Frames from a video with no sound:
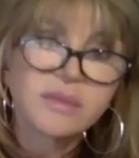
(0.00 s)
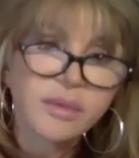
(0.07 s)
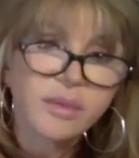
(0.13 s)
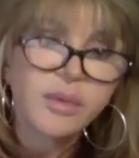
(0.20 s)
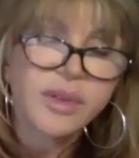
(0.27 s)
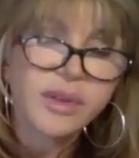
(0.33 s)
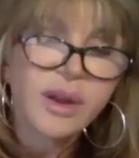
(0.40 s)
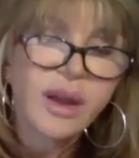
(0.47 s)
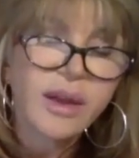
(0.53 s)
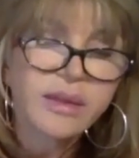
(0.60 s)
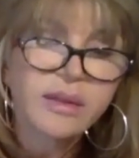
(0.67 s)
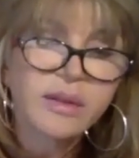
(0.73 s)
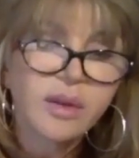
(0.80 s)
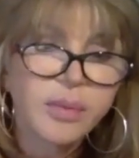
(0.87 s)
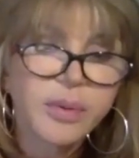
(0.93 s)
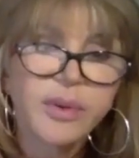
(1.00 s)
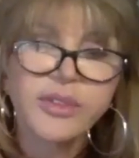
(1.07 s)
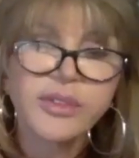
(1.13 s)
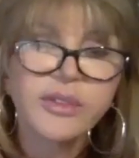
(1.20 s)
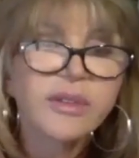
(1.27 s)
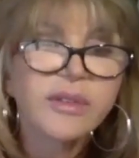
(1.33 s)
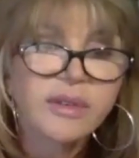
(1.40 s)
with an ethical
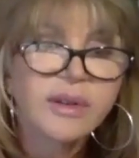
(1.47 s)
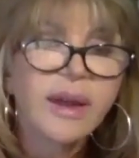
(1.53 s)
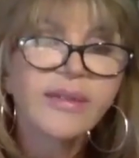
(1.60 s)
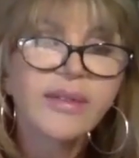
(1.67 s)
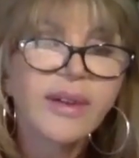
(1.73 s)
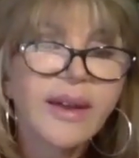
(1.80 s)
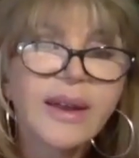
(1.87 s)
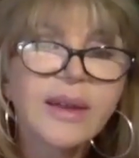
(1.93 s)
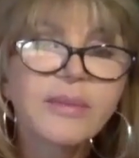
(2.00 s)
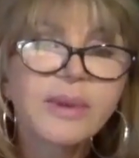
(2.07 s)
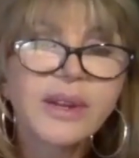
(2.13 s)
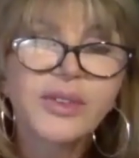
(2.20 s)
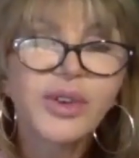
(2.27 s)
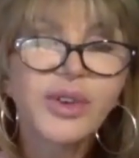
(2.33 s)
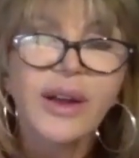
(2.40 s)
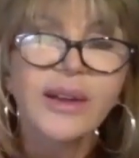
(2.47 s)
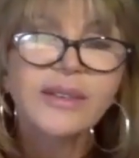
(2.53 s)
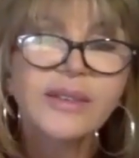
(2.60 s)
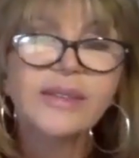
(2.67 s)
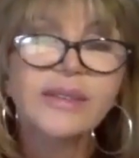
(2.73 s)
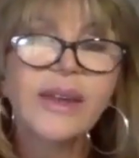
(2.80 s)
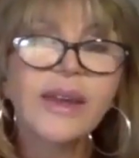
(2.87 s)
person, it's never anybody trying
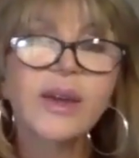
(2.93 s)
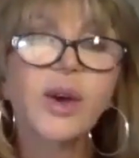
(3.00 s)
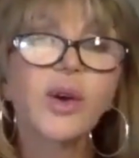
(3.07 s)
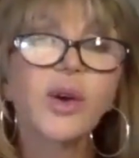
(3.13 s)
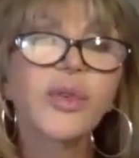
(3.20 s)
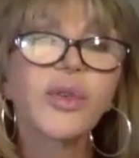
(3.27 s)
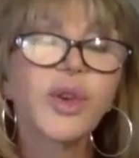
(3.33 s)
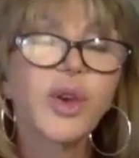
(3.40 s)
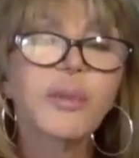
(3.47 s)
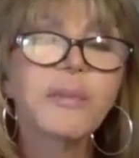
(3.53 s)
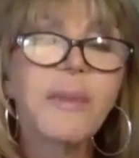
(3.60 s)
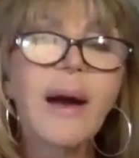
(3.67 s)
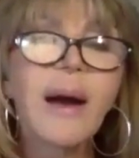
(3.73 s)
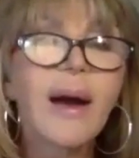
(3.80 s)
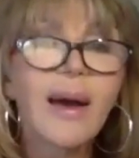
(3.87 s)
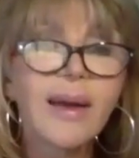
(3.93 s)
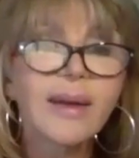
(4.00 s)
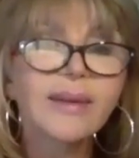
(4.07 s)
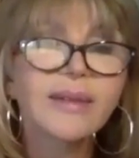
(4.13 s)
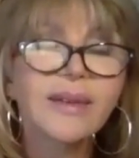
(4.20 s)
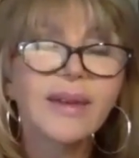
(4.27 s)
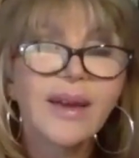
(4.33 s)
to take over your
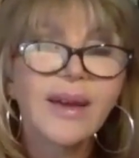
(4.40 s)
mind.